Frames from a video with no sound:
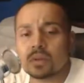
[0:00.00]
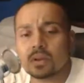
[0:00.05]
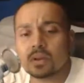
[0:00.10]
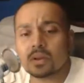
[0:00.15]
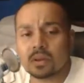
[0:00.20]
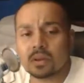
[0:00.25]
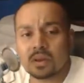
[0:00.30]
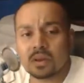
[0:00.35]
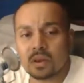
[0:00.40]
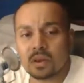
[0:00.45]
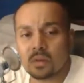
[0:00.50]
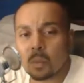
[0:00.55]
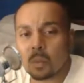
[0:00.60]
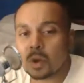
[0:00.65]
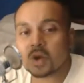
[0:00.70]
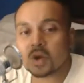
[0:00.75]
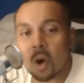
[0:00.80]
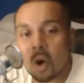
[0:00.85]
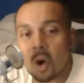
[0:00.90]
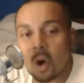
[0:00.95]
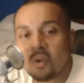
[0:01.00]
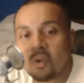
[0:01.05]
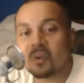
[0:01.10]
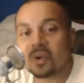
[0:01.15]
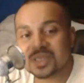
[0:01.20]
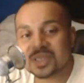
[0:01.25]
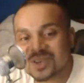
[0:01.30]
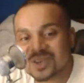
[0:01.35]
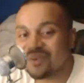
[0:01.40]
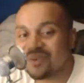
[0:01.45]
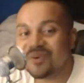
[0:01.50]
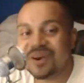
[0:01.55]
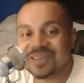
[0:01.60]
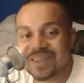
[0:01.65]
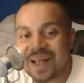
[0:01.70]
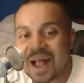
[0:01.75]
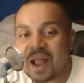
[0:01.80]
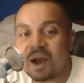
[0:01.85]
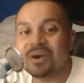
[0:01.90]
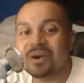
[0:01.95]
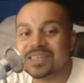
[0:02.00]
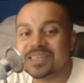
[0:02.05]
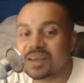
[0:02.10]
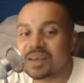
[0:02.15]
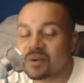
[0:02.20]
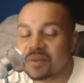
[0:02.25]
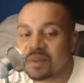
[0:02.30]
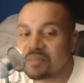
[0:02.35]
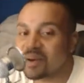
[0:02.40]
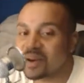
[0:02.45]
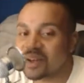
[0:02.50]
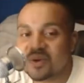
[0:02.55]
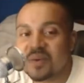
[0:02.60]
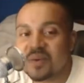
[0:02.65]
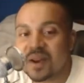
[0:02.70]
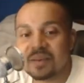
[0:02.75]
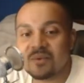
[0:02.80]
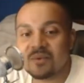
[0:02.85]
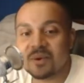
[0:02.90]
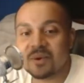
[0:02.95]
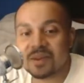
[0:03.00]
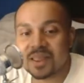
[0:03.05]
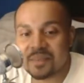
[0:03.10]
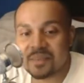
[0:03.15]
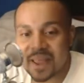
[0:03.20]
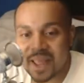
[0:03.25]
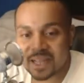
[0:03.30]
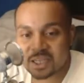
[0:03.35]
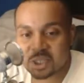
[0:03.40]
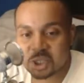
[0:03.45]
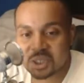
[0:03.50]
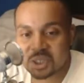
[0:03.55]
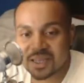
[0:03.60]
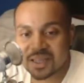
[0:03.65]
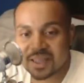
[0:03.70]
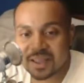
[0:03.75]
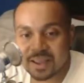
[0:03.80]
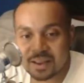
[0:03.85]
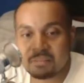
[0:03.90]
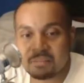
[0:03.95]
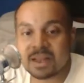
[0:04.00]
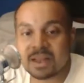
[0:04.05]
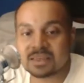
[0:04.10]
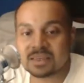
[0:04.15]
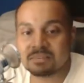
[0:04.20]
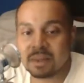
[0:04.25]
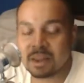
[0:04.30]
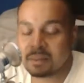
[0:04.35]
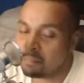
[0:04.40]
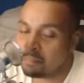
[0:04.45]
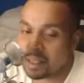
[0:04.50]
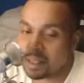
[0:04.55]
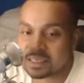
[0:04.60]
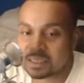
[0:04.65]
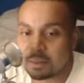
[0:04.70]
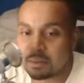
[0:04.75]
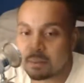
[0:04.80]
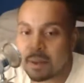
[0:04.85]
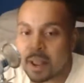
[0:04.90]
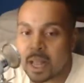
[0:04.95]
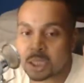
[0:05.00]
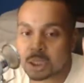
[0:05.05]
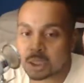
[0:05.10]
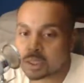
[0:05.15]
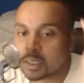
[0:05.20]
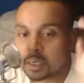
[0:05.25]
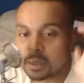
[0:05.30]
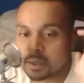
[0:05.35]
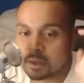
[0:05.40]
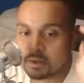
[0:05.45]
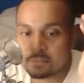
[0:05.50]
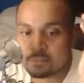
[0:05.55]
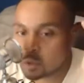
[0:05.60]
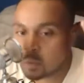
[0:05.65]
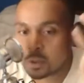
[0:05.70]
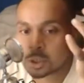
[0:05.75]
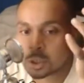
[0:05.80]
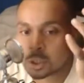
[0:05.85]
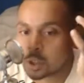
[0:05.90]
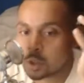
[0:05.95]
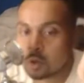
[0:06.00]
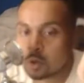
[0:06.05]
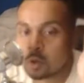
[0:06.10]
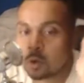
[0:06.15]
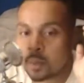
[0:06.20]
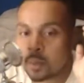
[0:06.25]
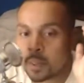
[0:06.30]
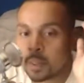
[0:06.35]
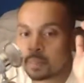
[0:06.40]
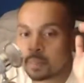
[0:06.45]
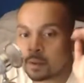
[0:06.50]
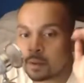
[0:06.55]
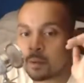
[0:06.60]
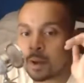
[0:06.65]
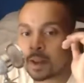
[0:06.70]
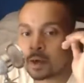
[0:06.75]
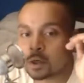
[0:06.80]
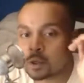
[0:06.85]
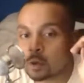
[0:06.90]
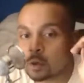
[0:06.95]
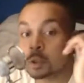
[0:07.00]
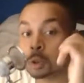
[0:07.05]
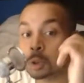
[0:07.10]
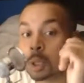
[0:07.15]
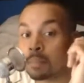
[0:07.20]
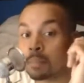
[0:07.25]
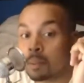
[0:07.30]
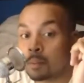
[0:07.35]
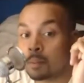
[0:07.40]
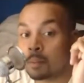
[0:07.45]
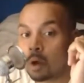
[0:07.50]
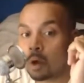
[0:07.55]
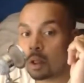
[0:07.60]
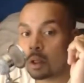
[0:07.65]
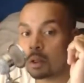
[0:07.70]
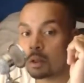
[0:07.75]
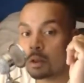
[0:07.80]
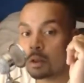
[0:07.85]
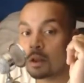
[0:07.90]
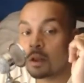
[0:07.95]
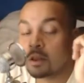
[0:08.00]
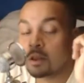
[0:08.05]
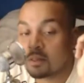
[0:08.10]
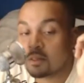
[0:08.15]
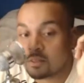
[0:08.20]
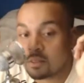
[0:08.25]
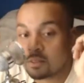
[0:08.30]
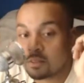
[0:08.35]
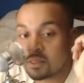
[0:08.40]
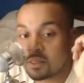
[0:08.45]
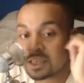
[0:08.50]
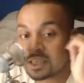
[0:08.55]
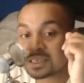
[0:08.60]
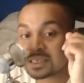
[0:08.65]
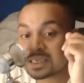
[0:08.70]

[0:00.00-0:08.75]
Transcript: what's so weird is I always say when they put too many women in the match. It messes up the match because they could give them too much to do, and the writers always drop the ball. This